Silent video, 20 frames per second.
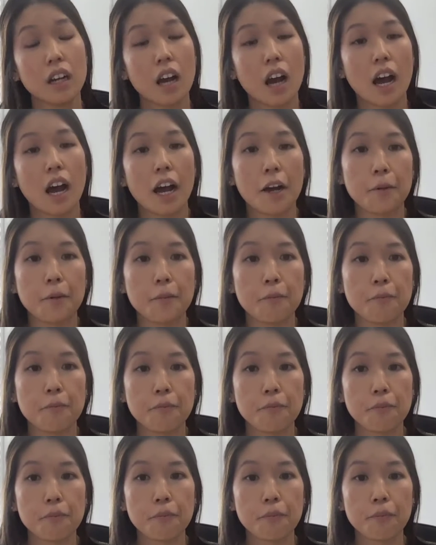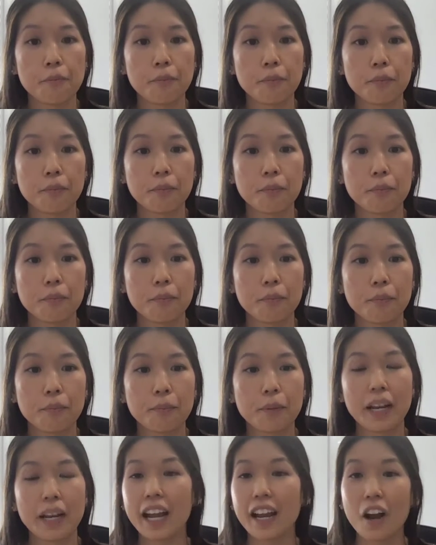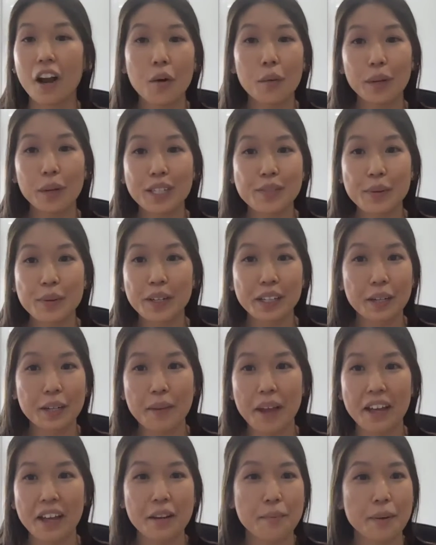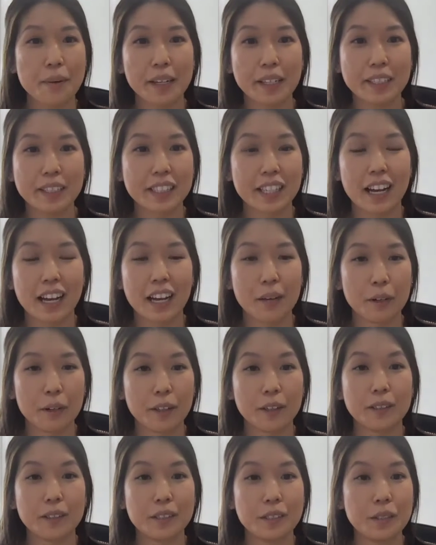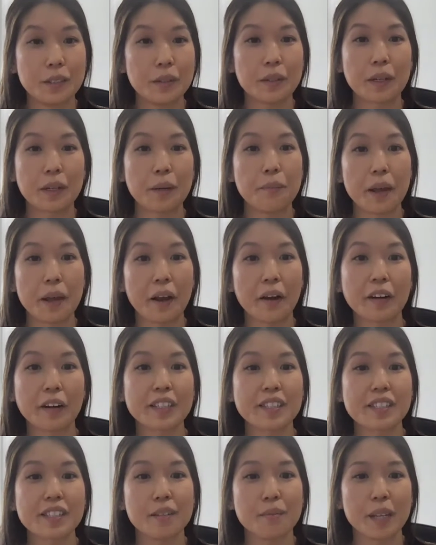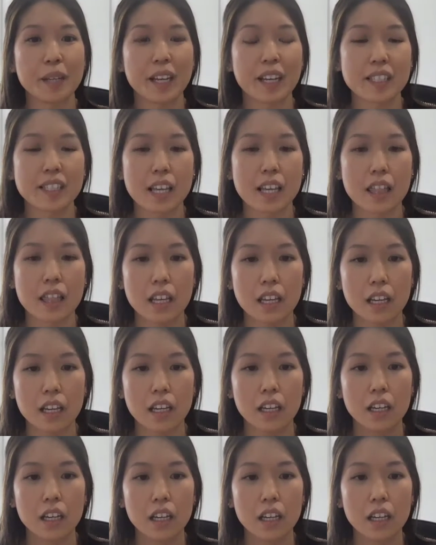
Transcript: But I'd always welcome anybody to kind of do their comparison, because I think,